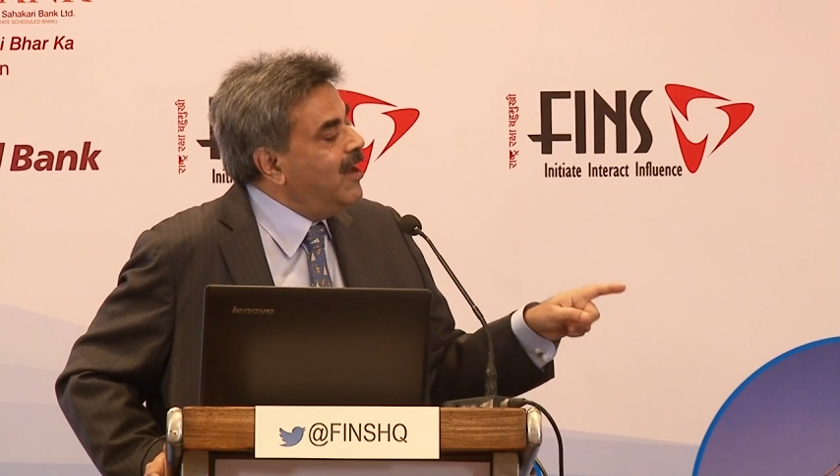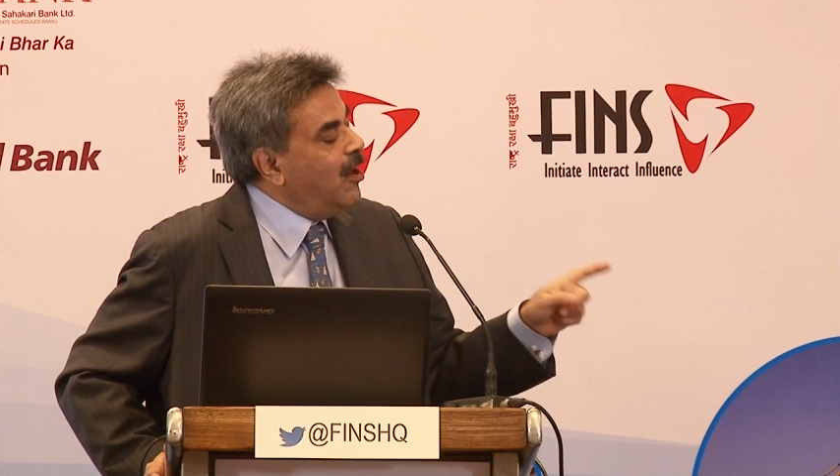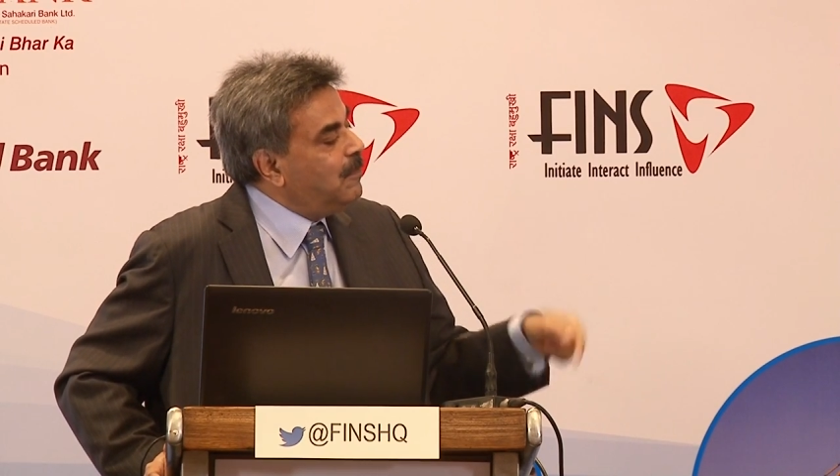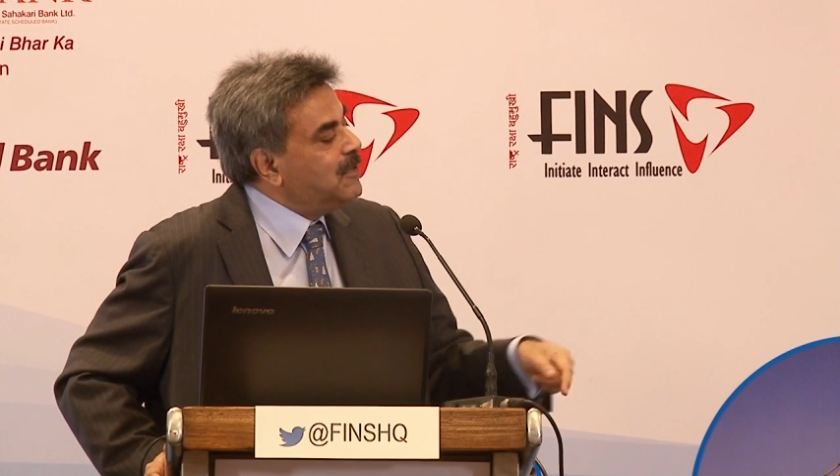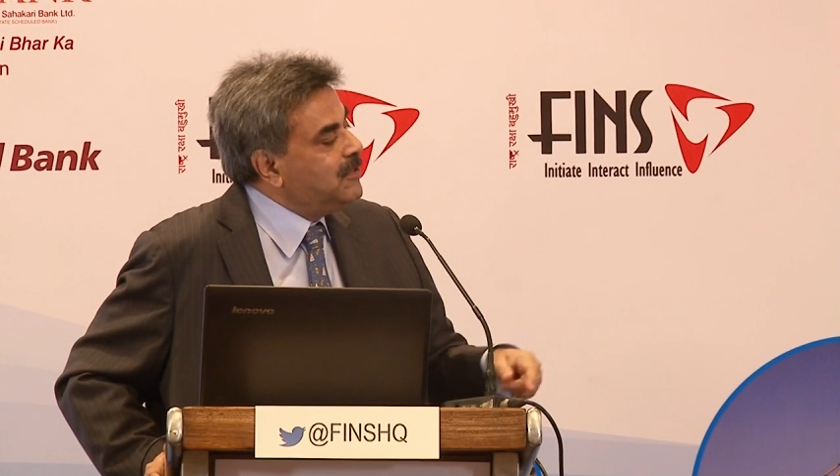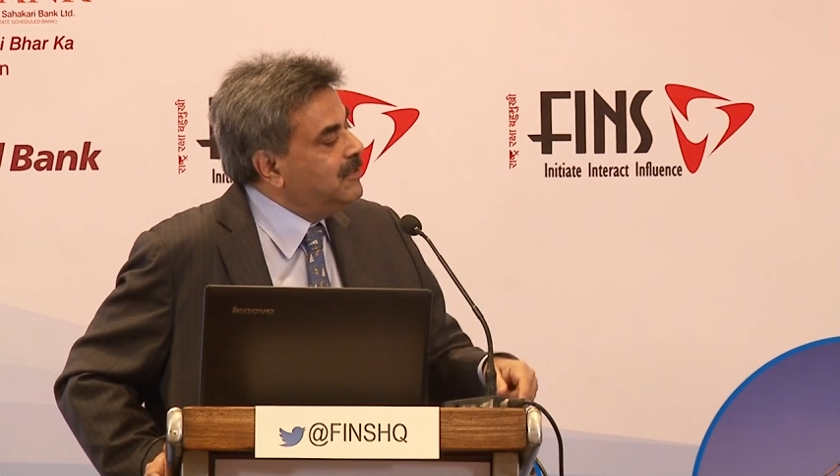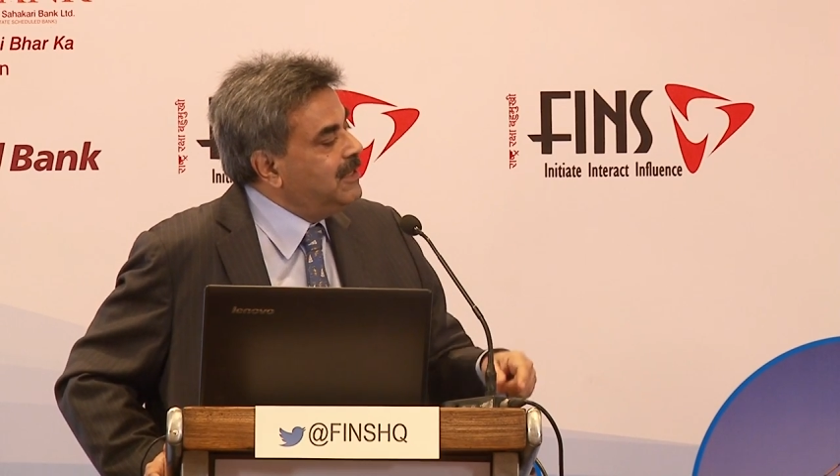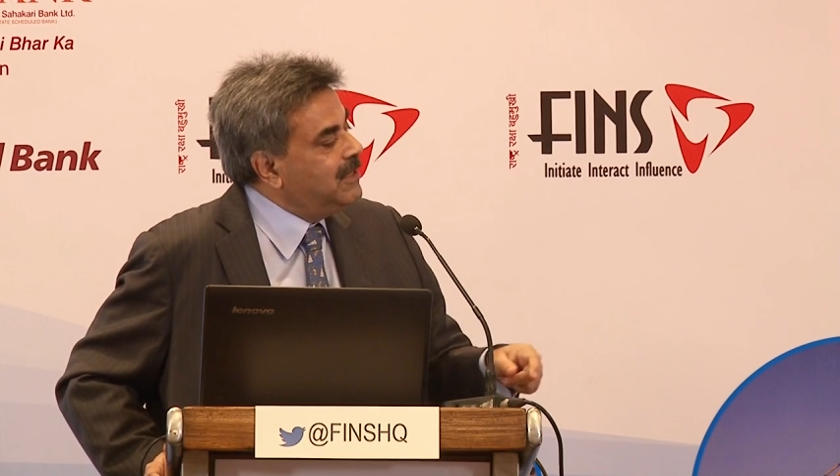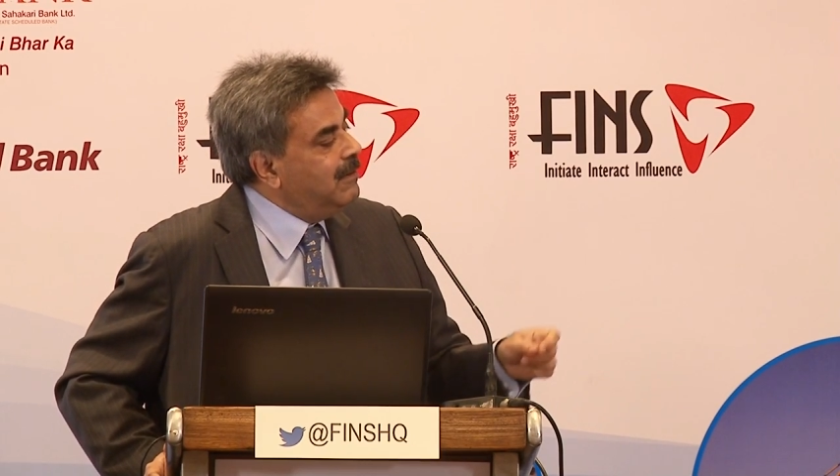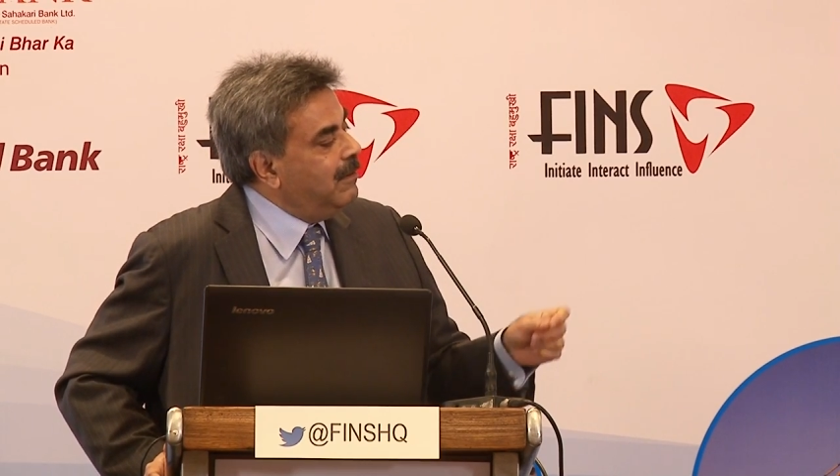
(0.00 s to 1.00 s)

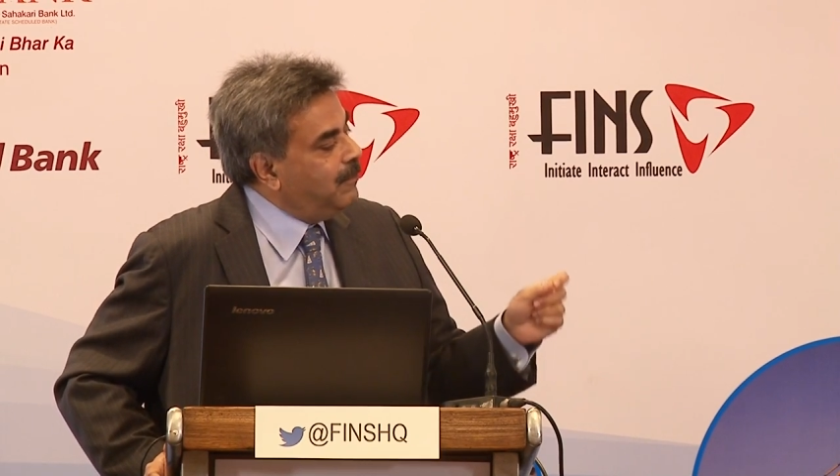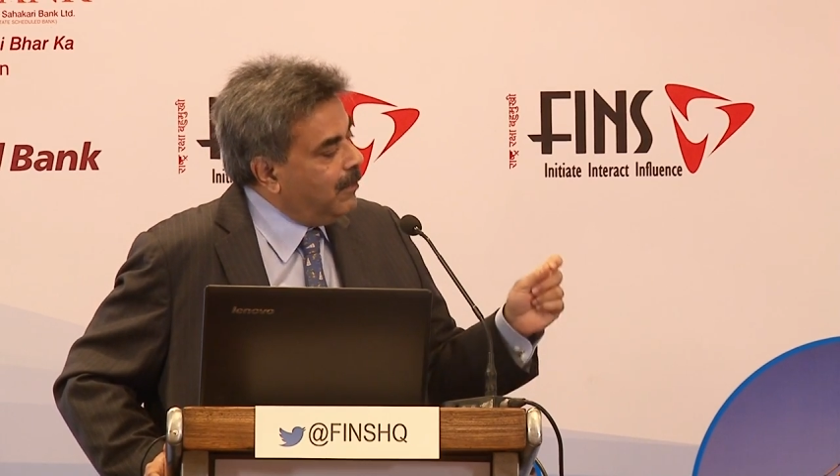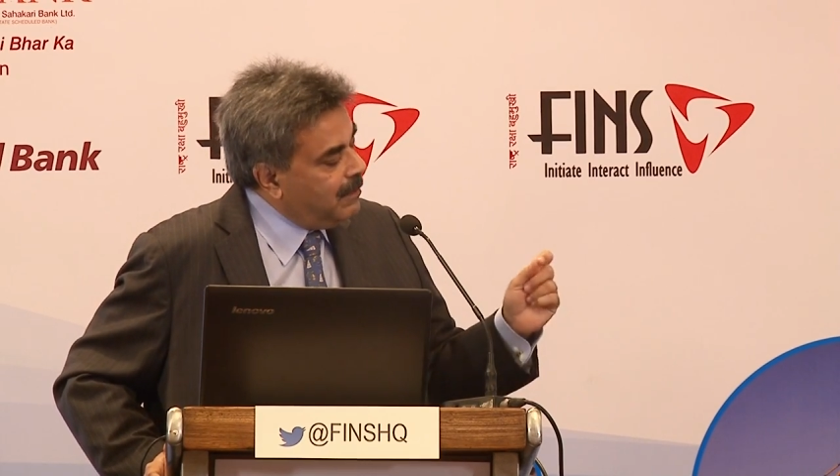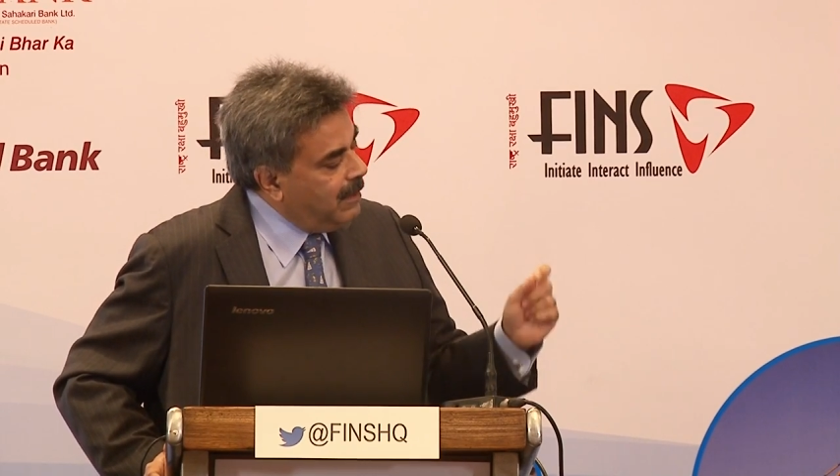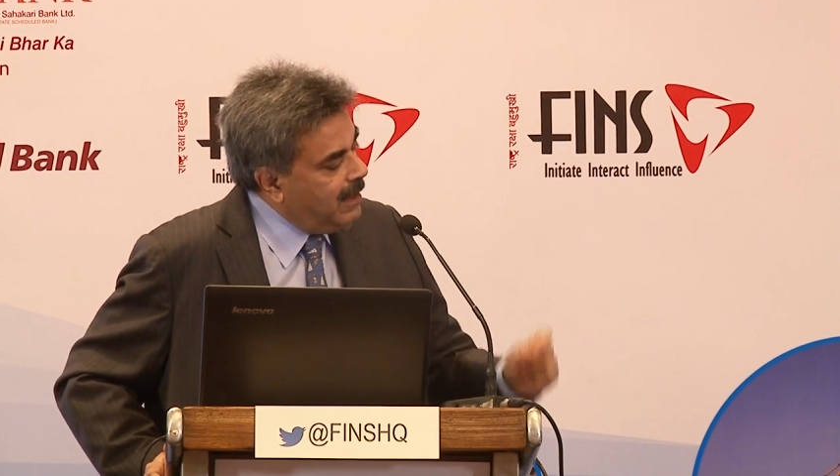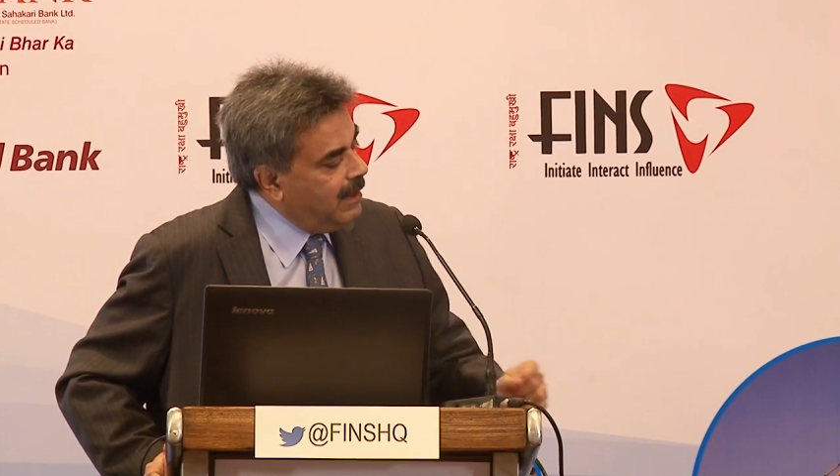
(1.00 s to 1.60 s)
opportunity for